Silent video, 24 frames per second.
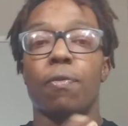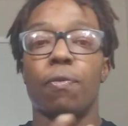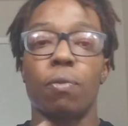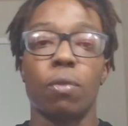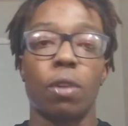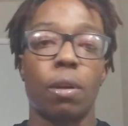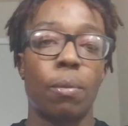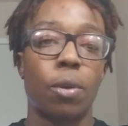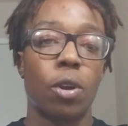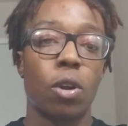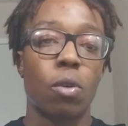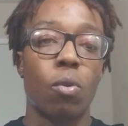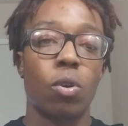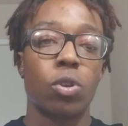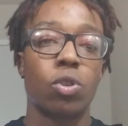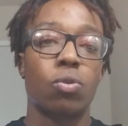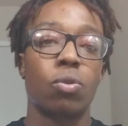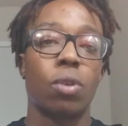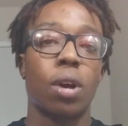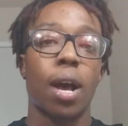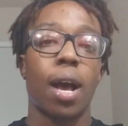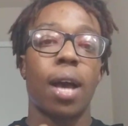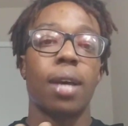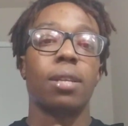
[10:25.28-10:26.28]
let me know
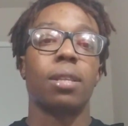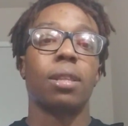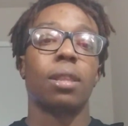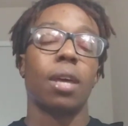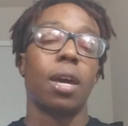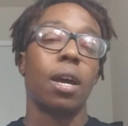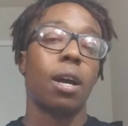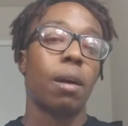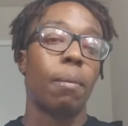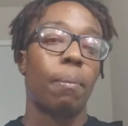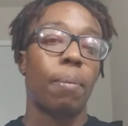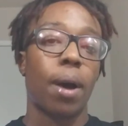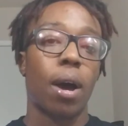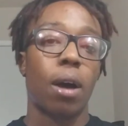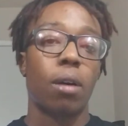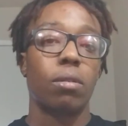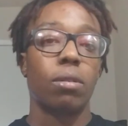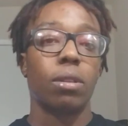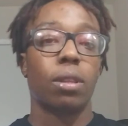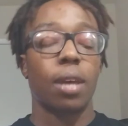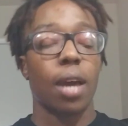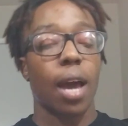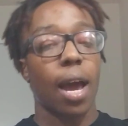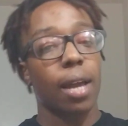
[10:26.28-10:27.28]
what you guys think
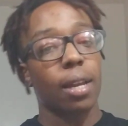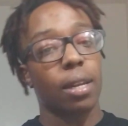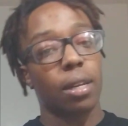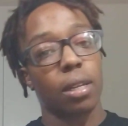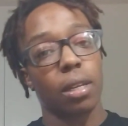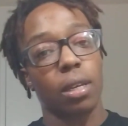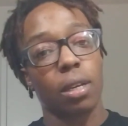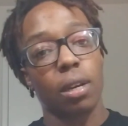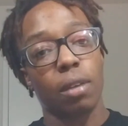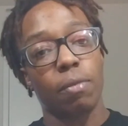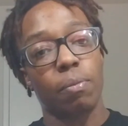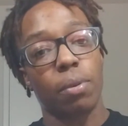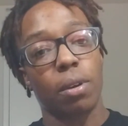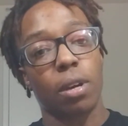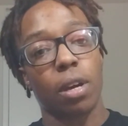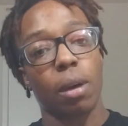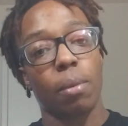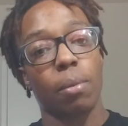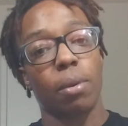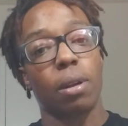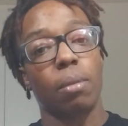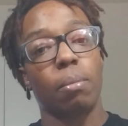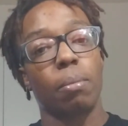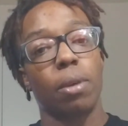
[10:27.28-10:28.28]
about the idea of
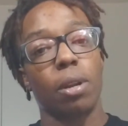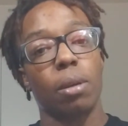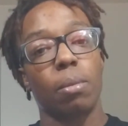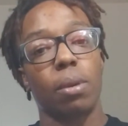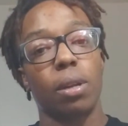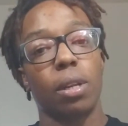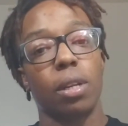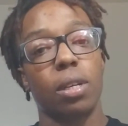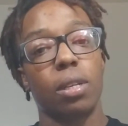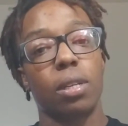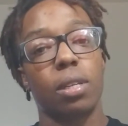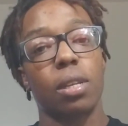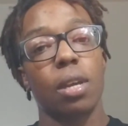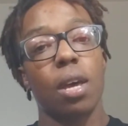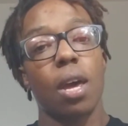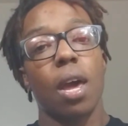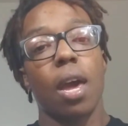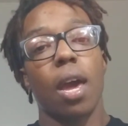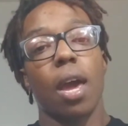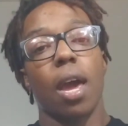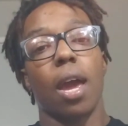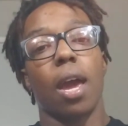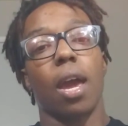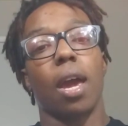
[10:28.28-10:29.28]
becoming a minimalist,
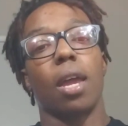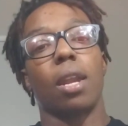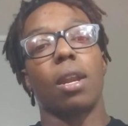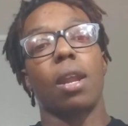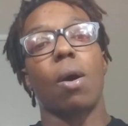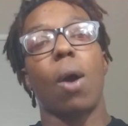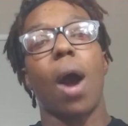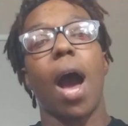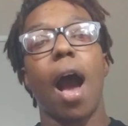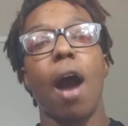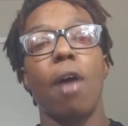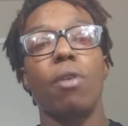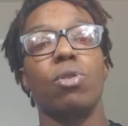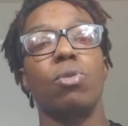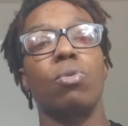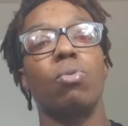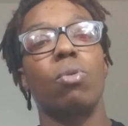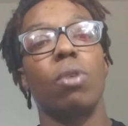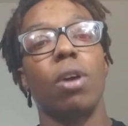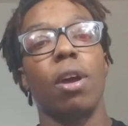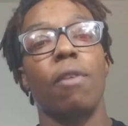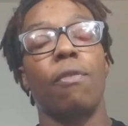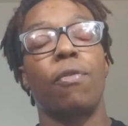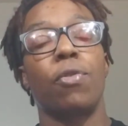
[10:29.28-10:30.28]
and
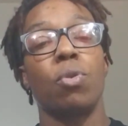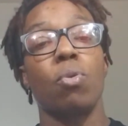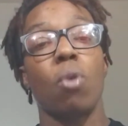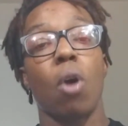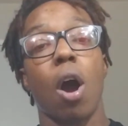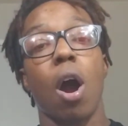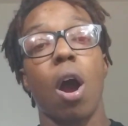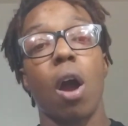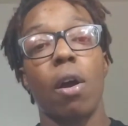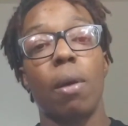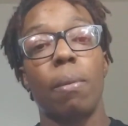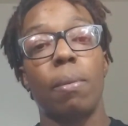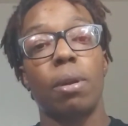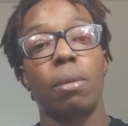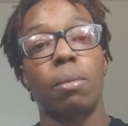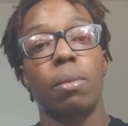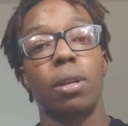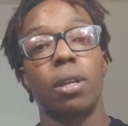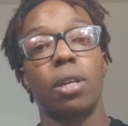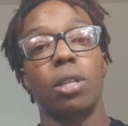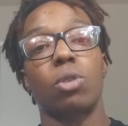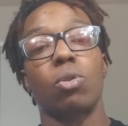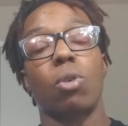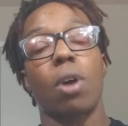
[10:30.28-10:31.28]
if you are a
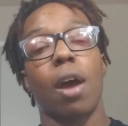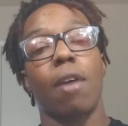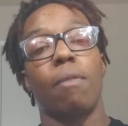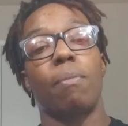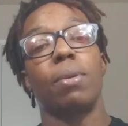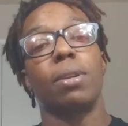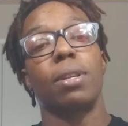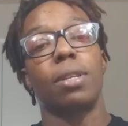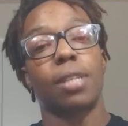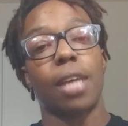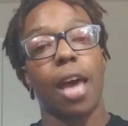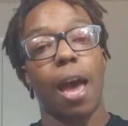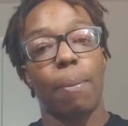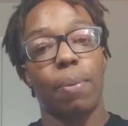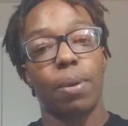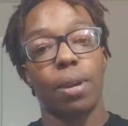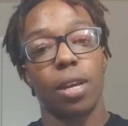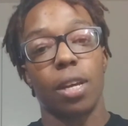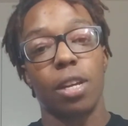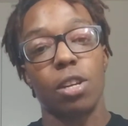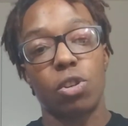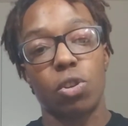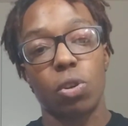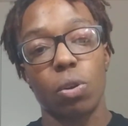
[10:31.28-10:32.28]
minimalist or have been
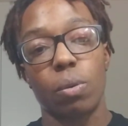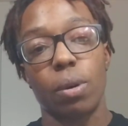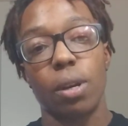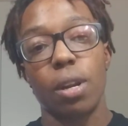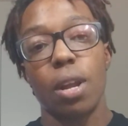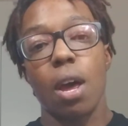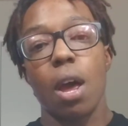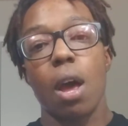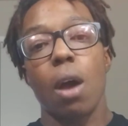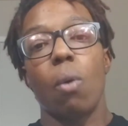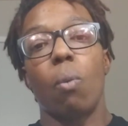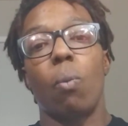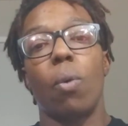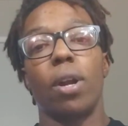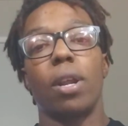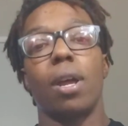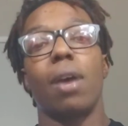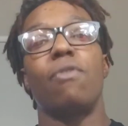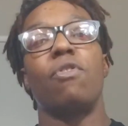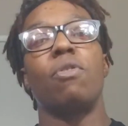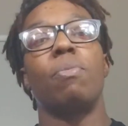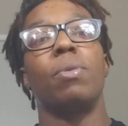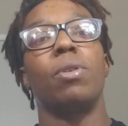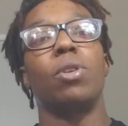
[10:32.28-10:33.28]
tapping into it, what
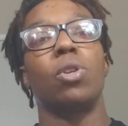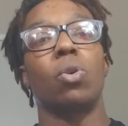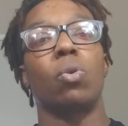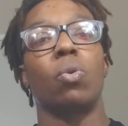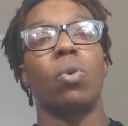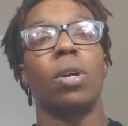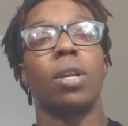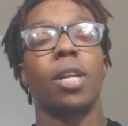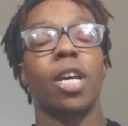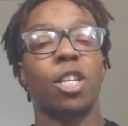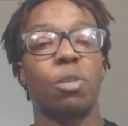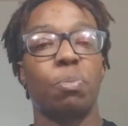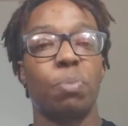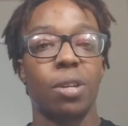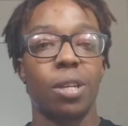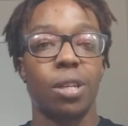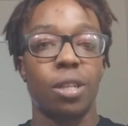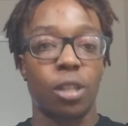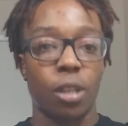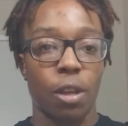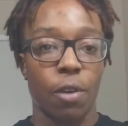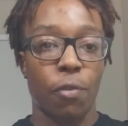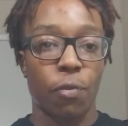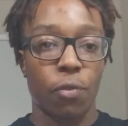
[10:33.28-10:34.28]
have you been doing that's
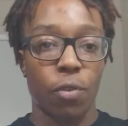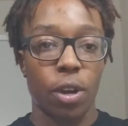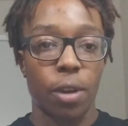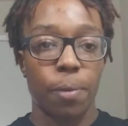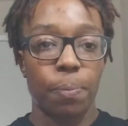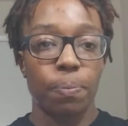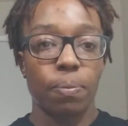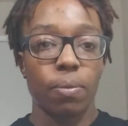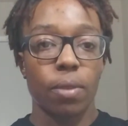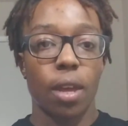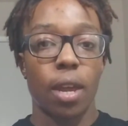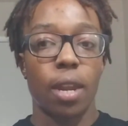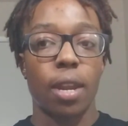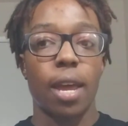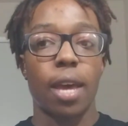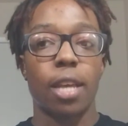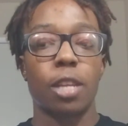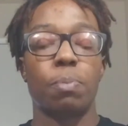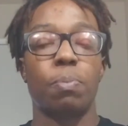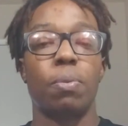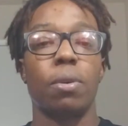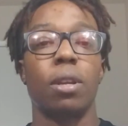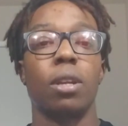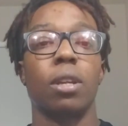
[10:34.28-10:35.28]
been different and
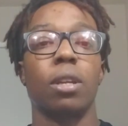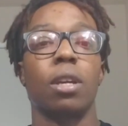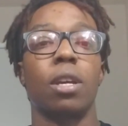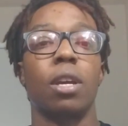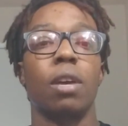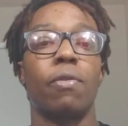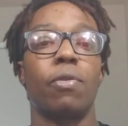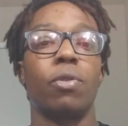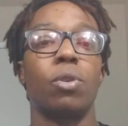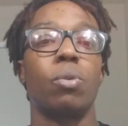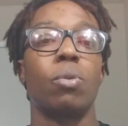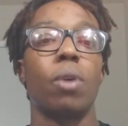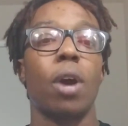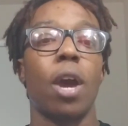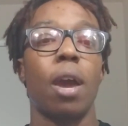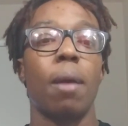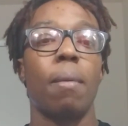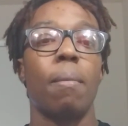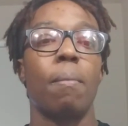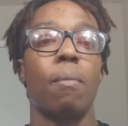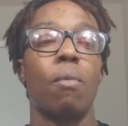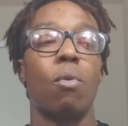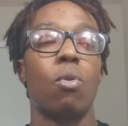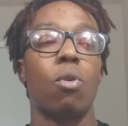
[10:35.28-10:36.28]
that's been give you
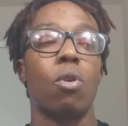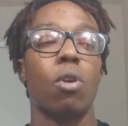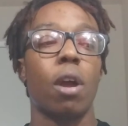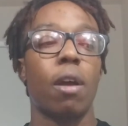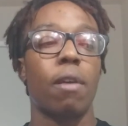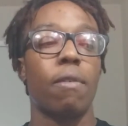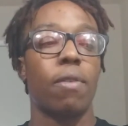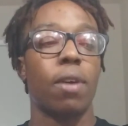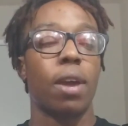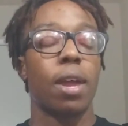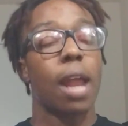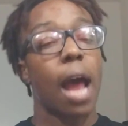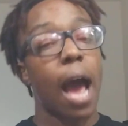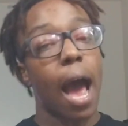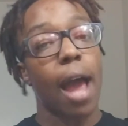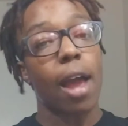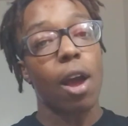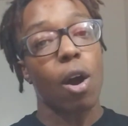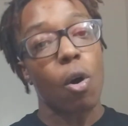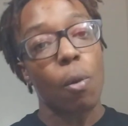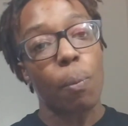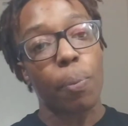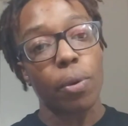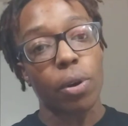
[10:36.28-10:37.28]
a more of a
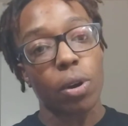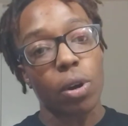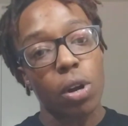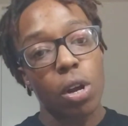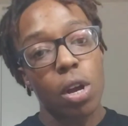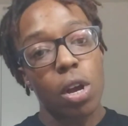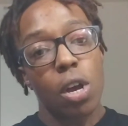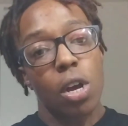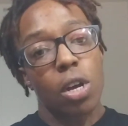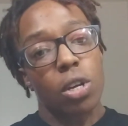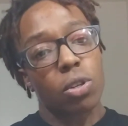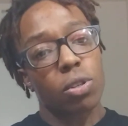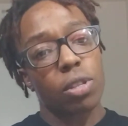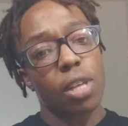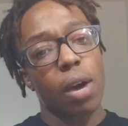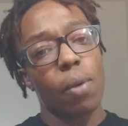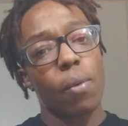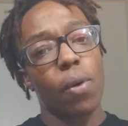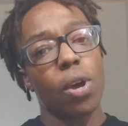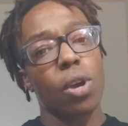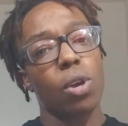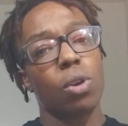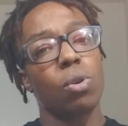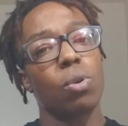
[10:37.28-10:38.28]
eye opener, so
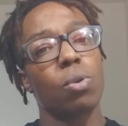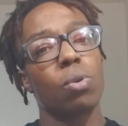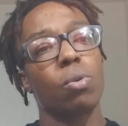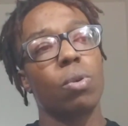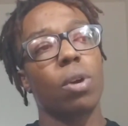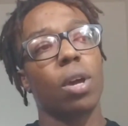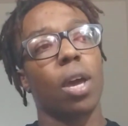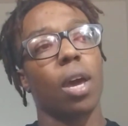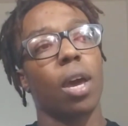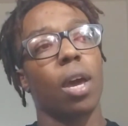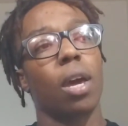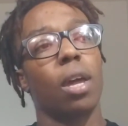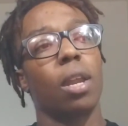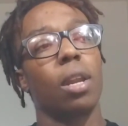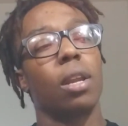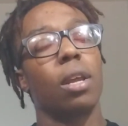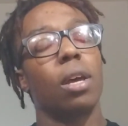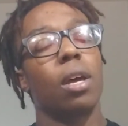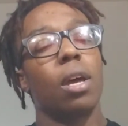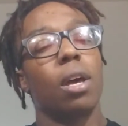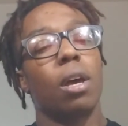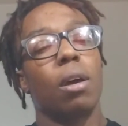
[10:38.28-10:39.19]
that way you can